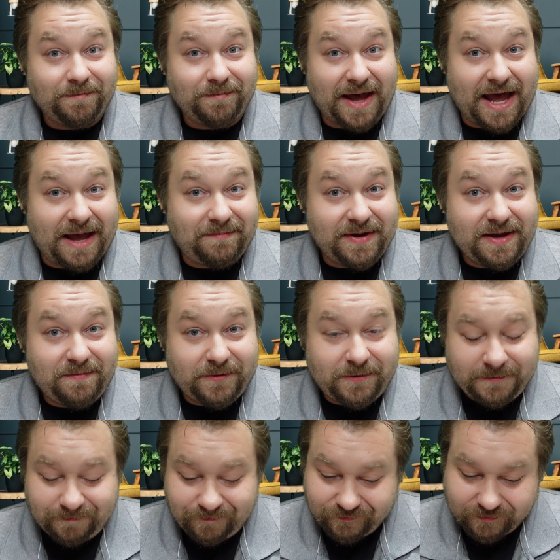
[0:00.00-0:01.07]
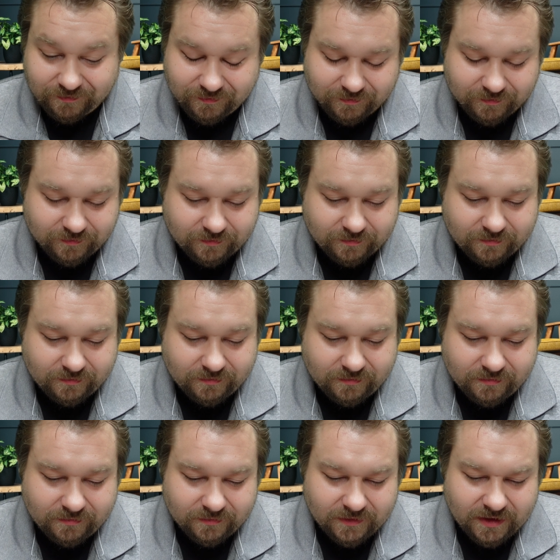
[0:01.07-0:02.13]
Bad people.
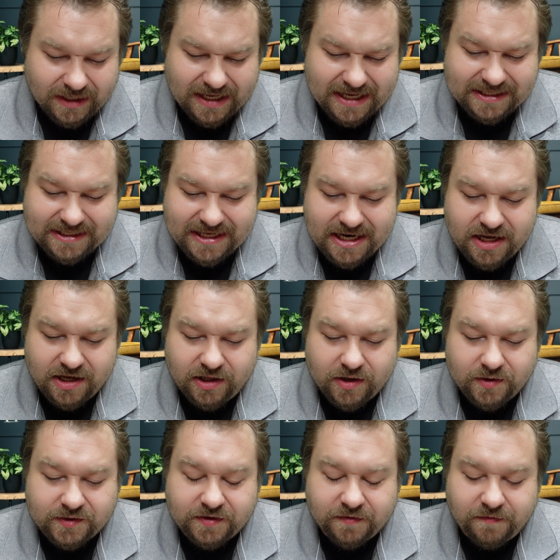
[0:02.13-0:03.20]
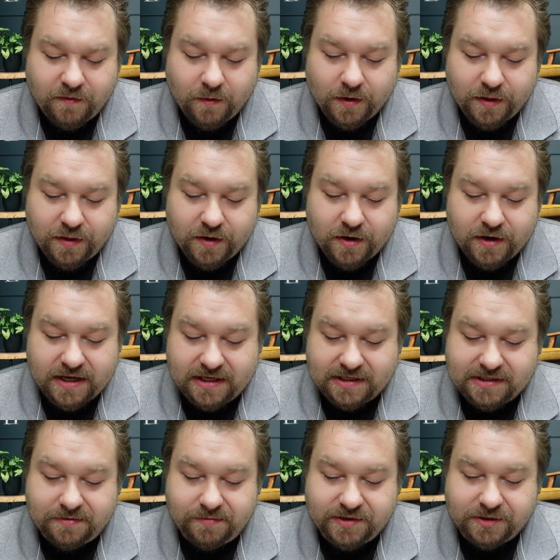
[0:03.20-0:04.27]
It's getting close to 4.30,
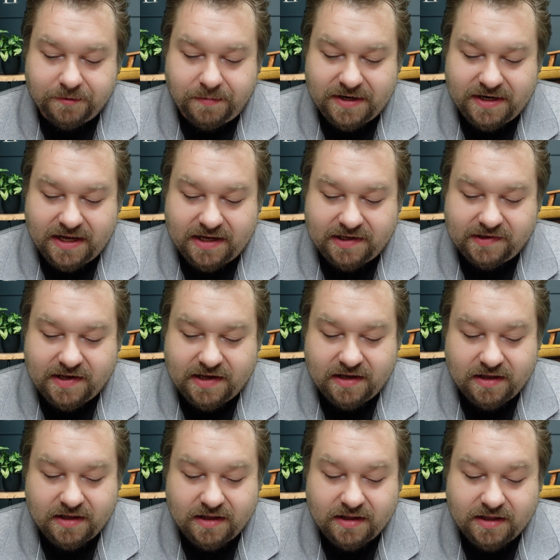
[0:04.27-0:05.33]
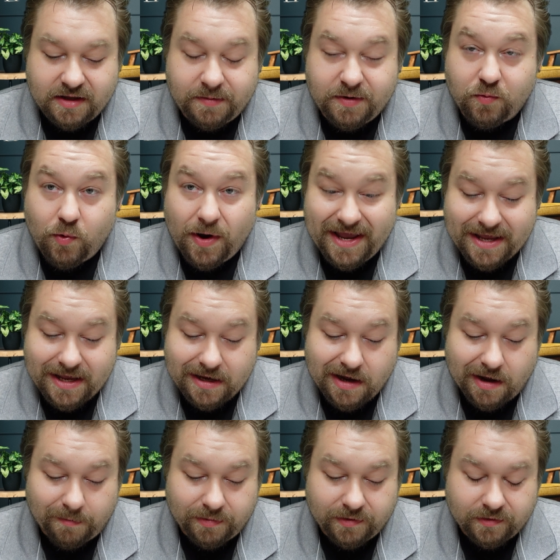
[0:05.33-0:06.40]
said Mr. Pendanski. They'll be waking
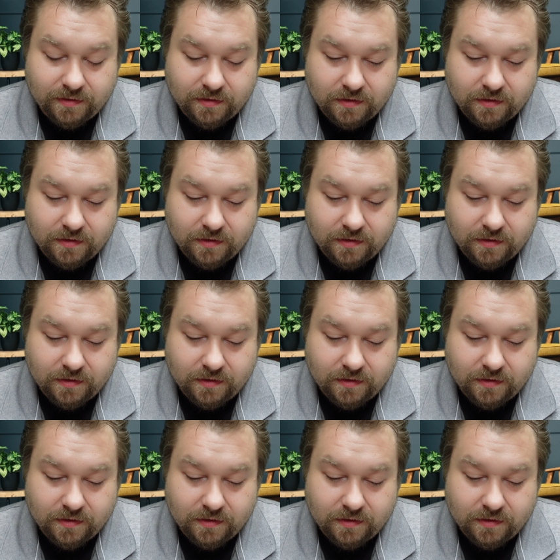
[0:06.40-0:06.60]
up.